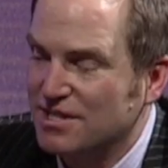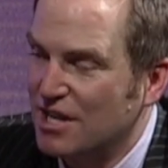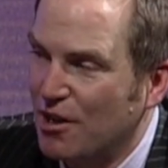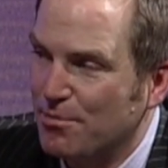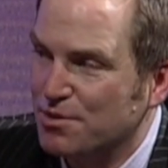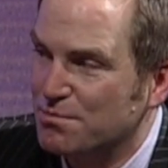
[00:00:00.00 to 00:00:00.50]

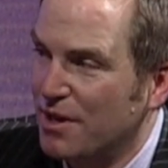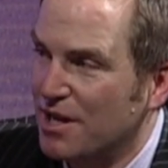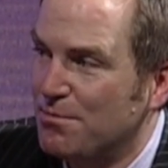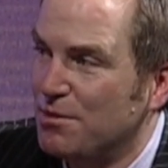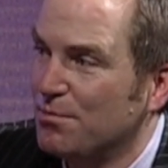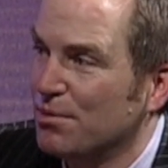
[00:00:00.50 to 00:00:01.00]
Help as many
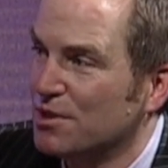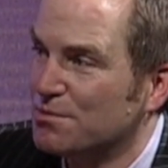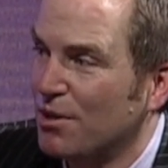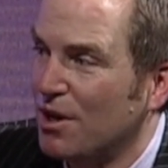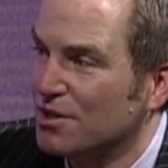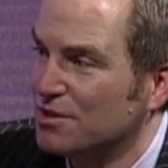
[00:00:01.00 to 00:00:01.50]
people as
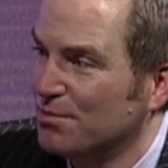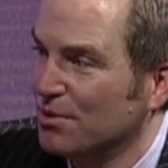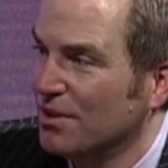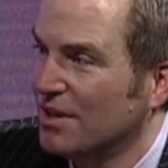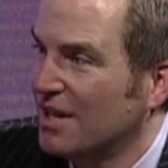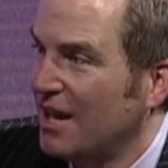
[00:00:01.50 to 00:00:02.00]
possible,